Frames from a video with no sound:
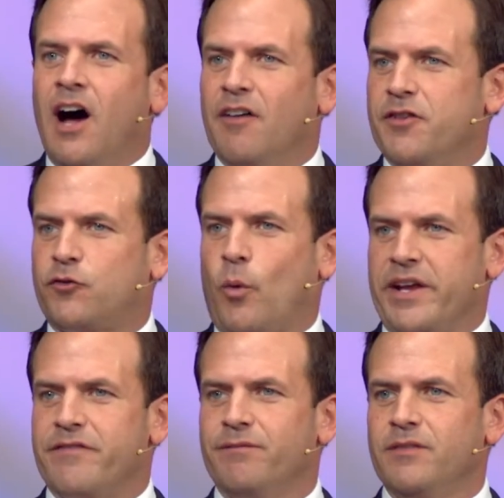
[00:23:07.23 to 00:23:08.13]
of the
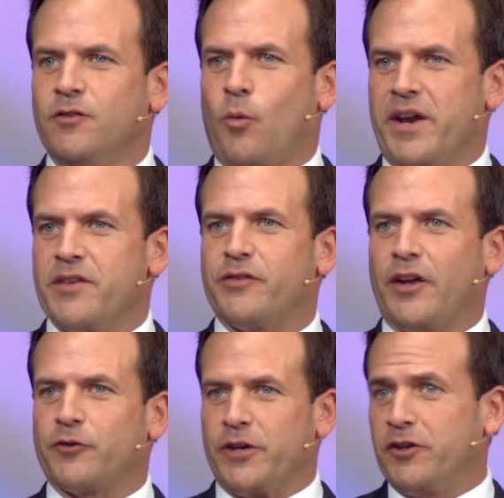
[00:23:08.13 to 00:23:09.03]
20th, 20th century.